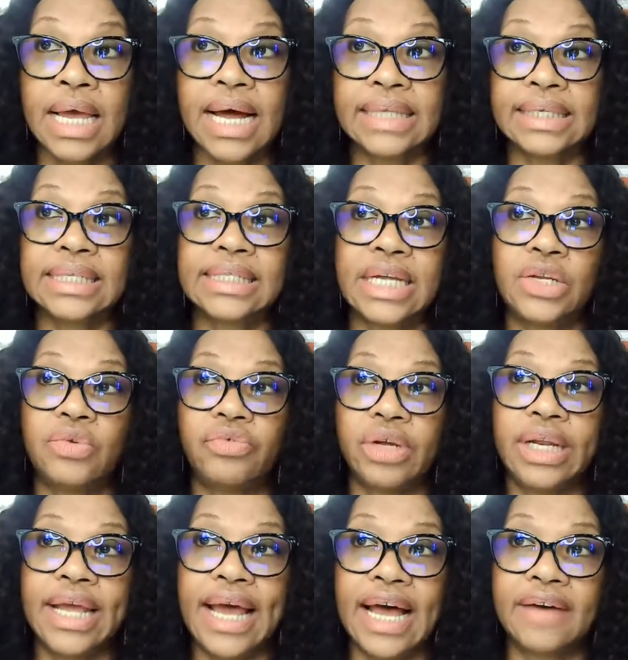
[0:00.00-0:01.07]
as I said, you
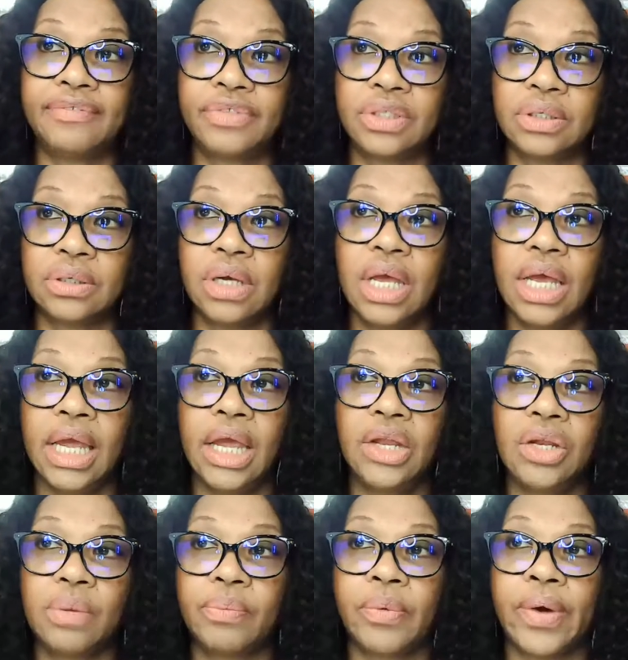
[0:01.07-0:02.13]
really have to,
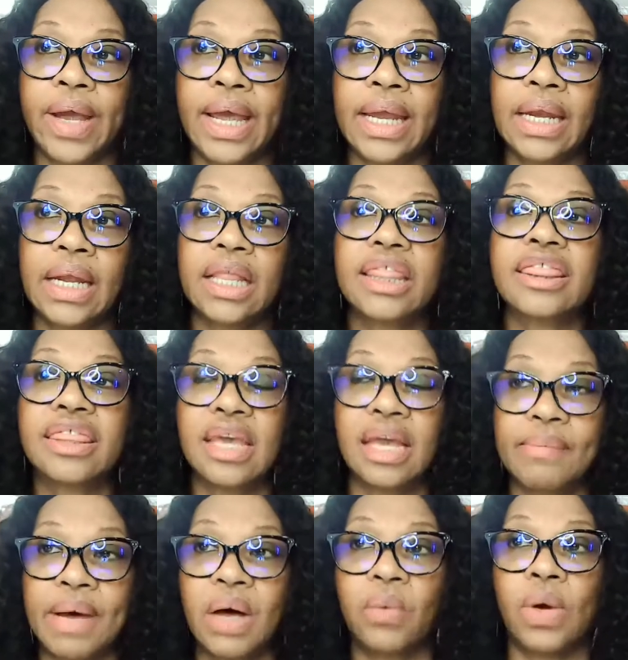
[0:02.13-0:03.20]
in your brain,
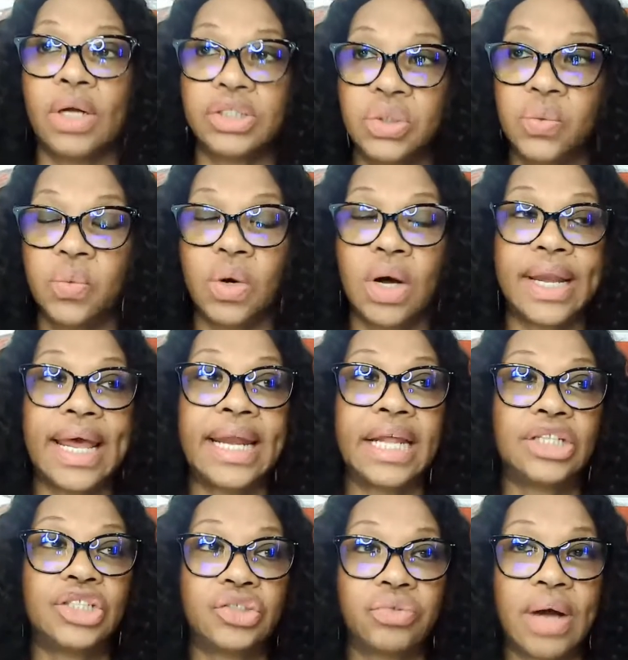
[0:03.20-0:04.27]
think about what you want and
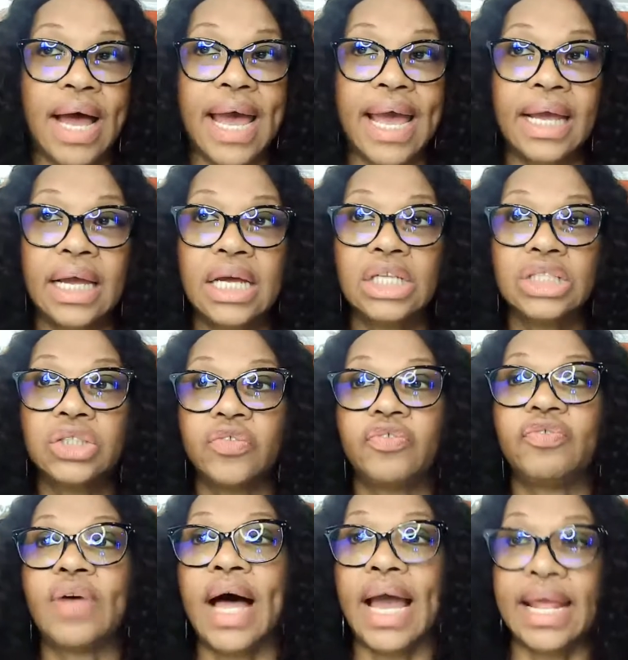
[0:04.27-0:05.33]
then try to
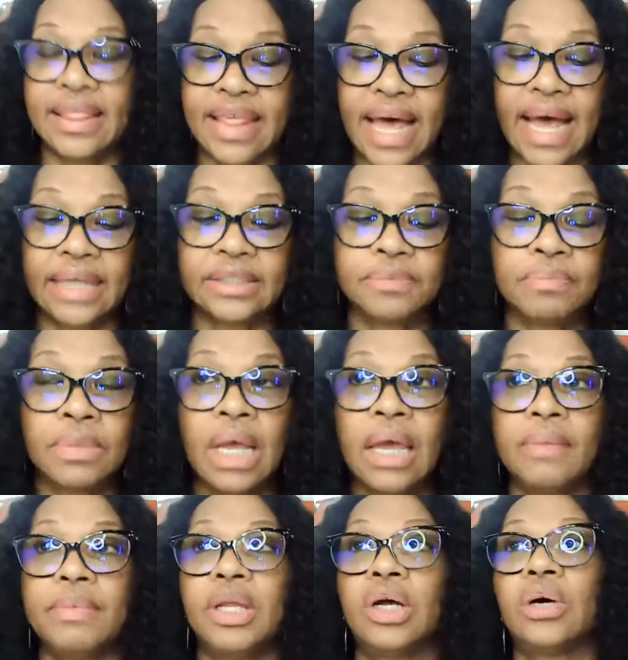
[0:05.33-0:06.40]
find that.
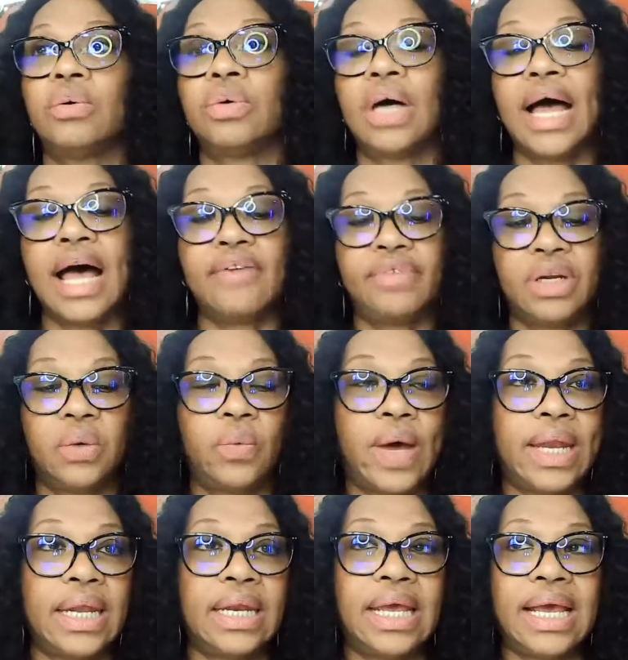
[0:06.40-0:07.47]
Having a
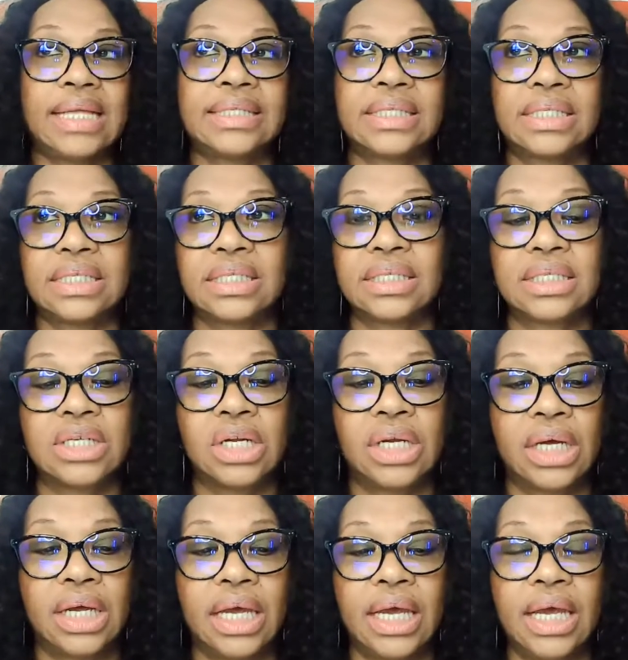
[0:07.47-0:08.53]
wedding, it's just going
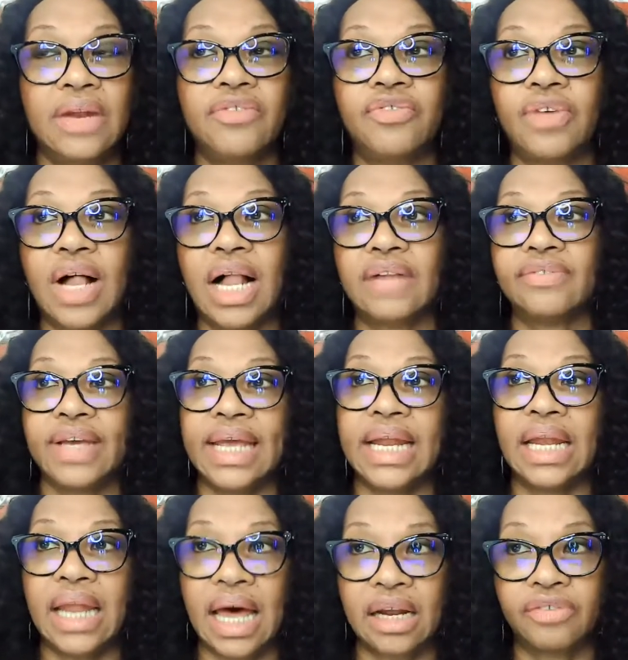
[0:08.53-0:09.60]
to involve
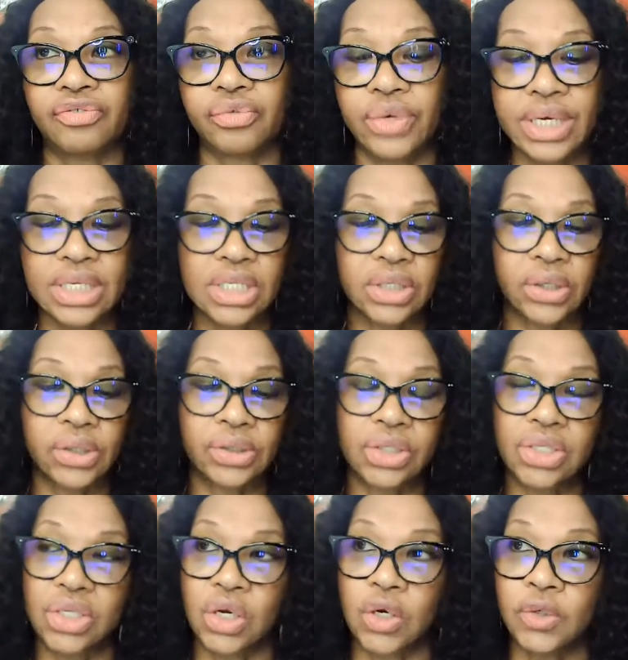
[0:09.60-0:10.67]
a lot of
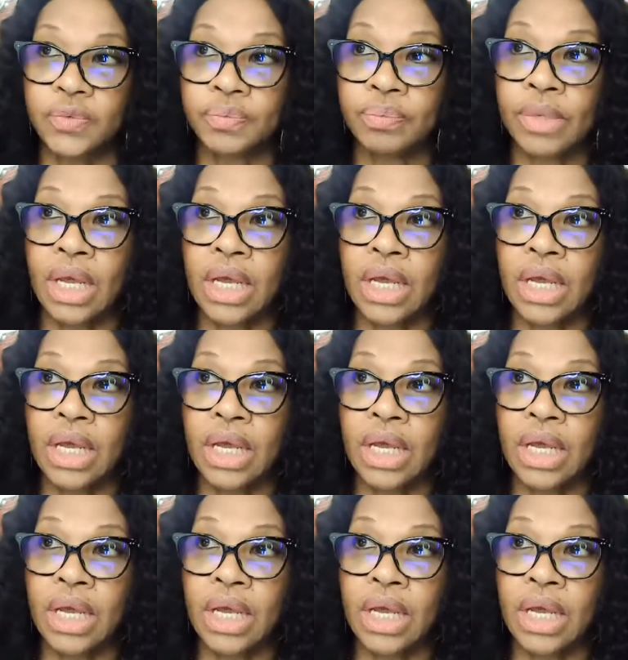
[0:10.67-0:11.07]
research. So,